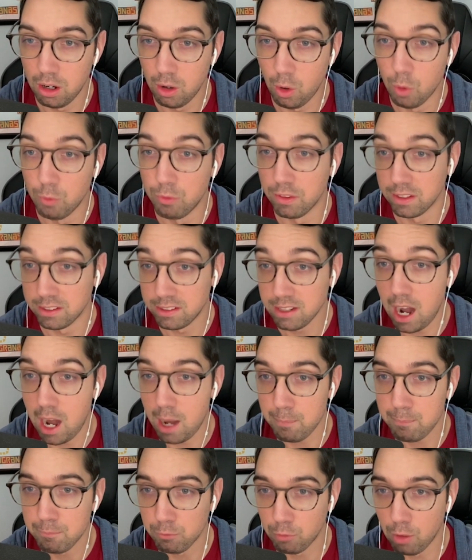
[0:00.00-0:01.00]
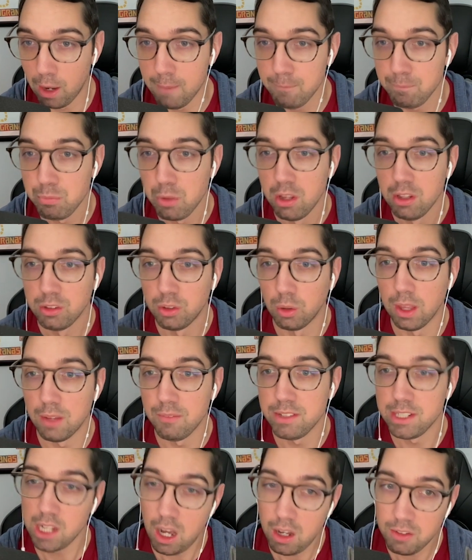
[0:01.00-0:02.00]
over the top, right? So
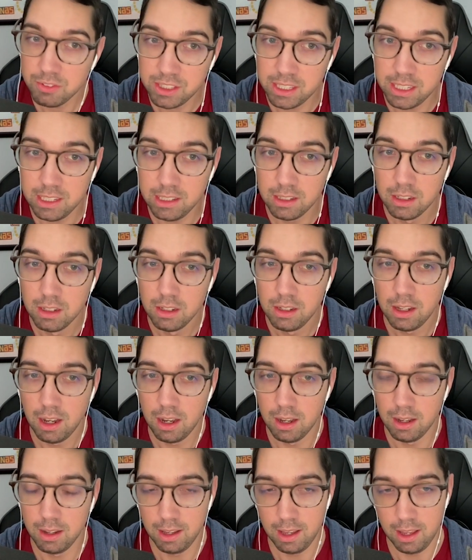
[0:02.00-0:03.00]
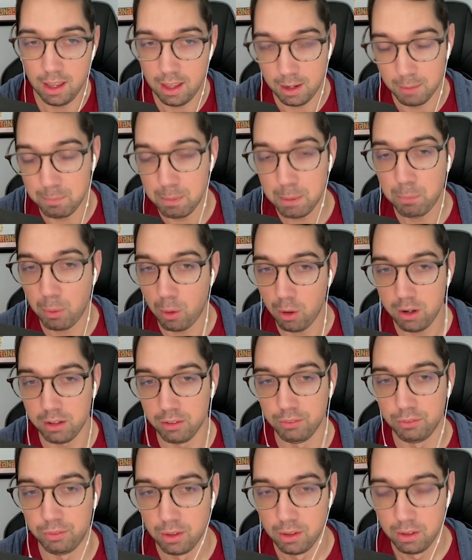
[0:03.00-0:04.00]
Lewandowski, uh, and a big part
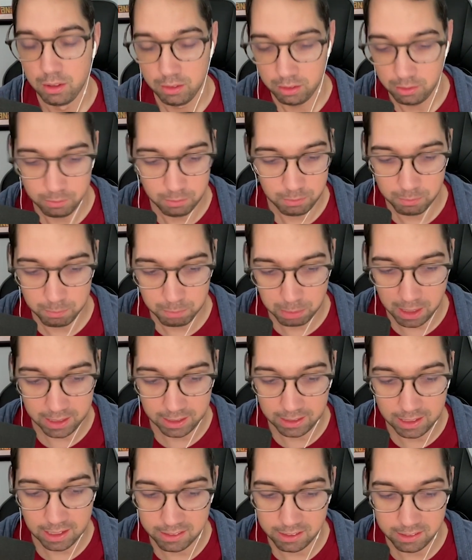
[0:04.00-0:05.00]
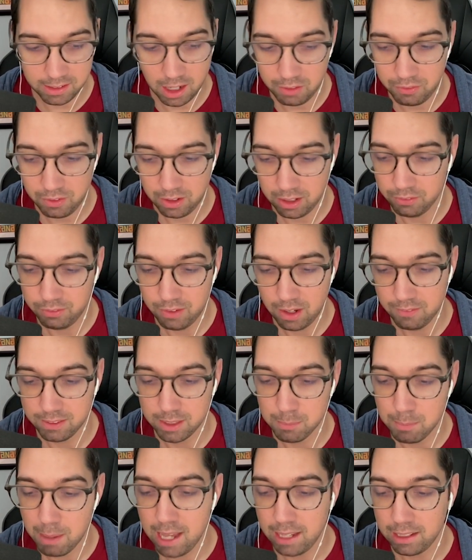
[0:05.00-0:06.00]
of playing against Getafe and a five at
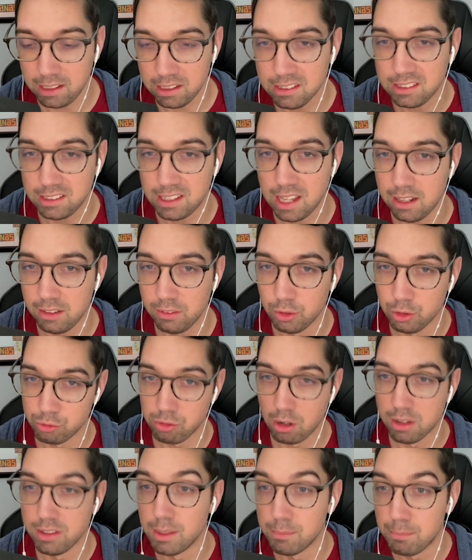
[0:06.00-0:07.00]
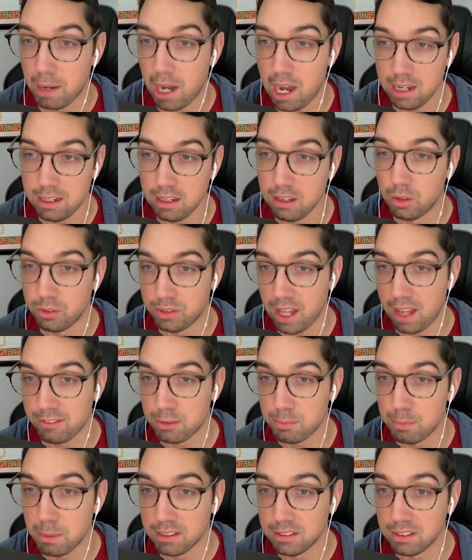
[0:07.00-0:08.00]
the back is getting those runs behind in those half
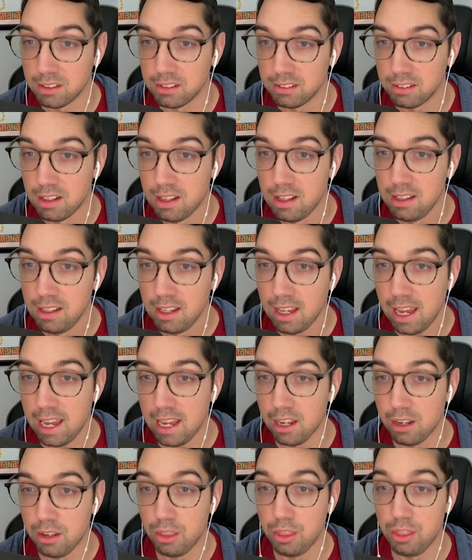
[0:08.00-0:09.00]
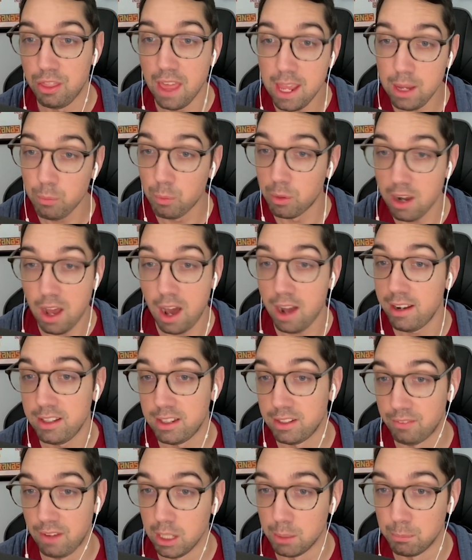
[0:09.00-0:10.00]
spaces. And they were not
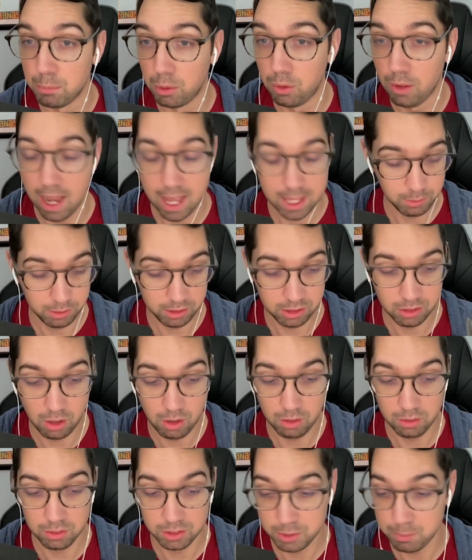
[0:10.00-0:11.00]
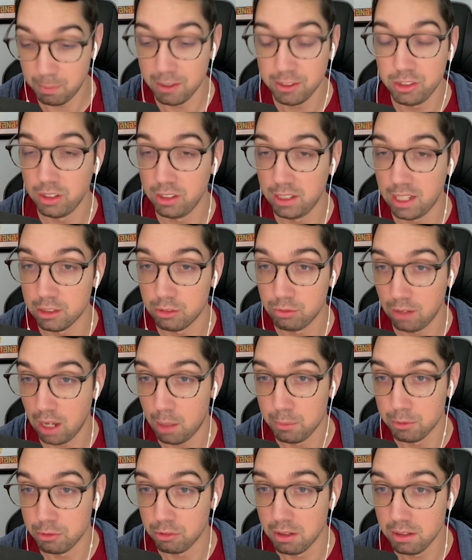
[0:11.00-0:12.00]
as available as we saw, especially against
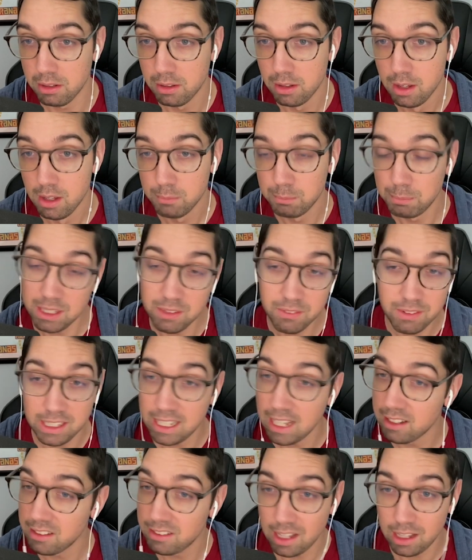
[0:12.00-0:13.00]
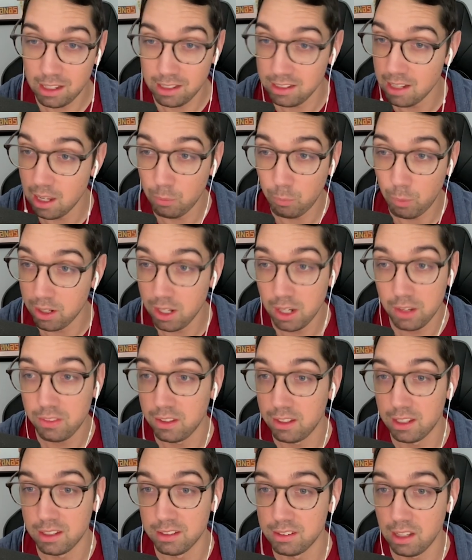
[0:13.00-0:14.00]
Real Madrid. But even against that, in that one
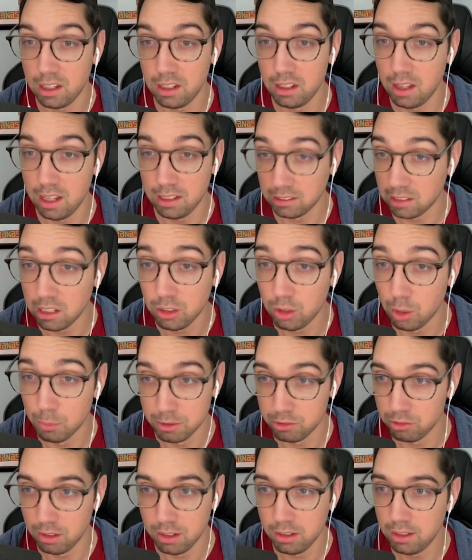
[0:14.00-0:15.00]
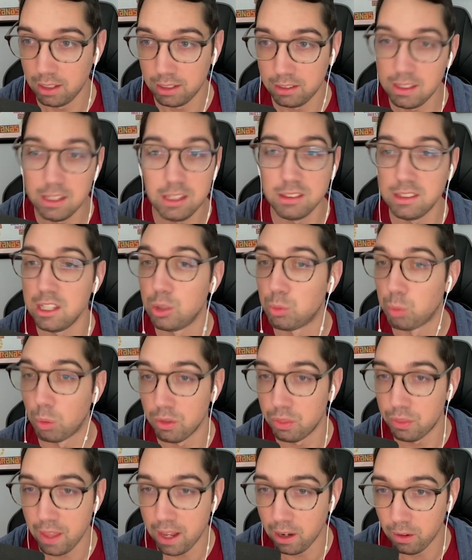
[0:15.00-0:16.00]
nothing against Atletico Madrid, like these
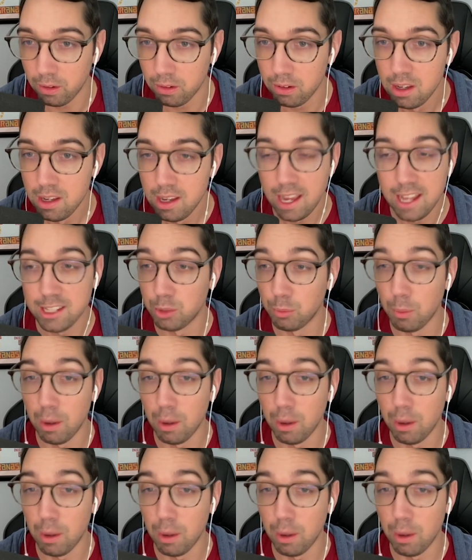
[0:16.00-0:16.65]
weren't there as